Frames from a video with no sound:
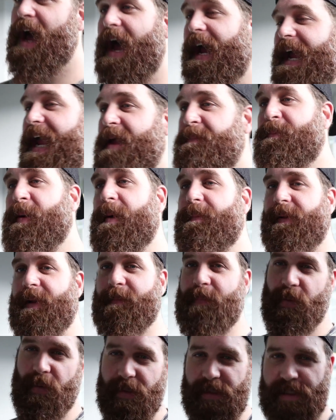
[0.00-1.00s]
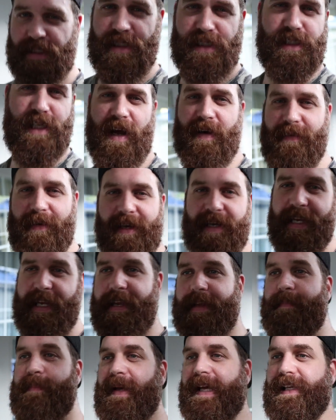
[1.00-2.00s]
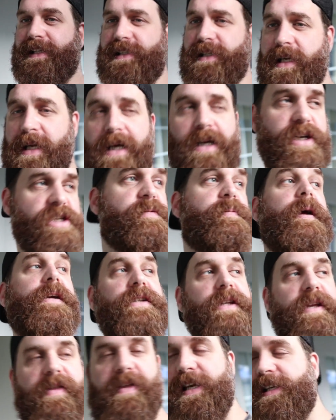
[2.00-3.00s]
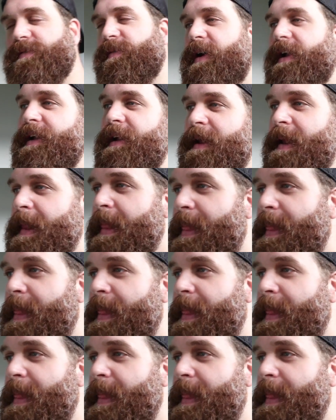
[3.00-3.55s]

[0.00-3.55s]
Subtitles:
I hate public pools. It's just covered in kid piss, especially this one.